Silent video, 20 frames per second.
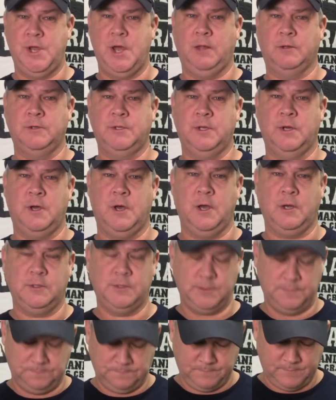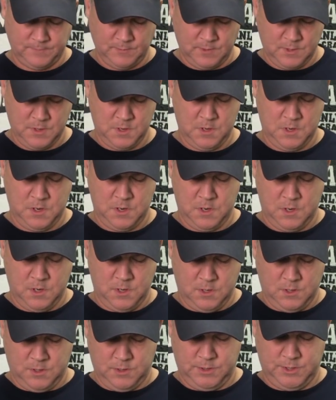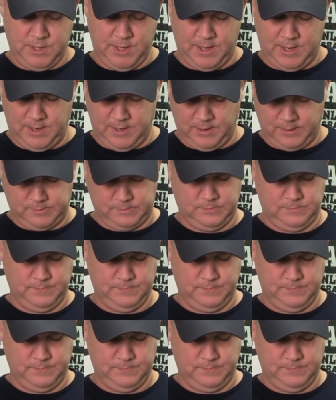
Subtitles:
Teller Talks. Today